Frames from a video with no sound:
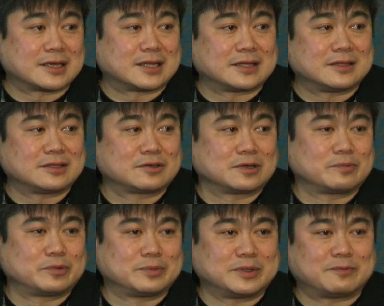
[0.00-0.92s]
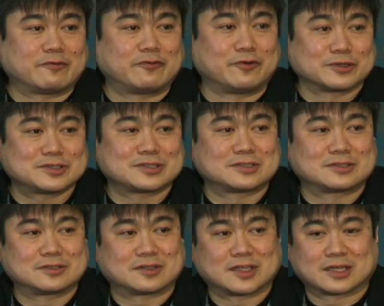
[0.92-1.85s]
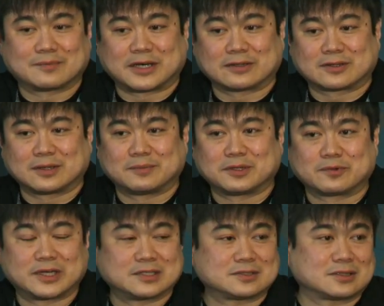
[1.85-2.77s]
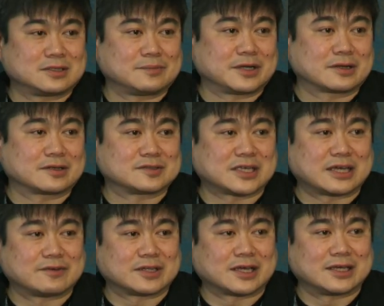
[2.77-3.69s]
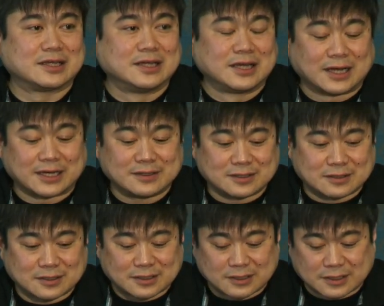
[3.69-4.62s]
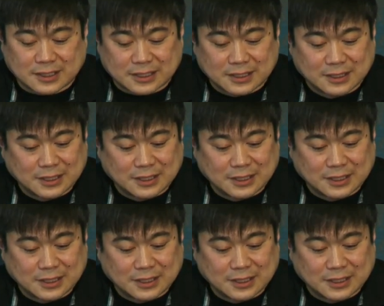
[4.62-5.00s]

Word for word: And I think Europe will be forced to think about them in ways that the Americans haven't. I, I think that, that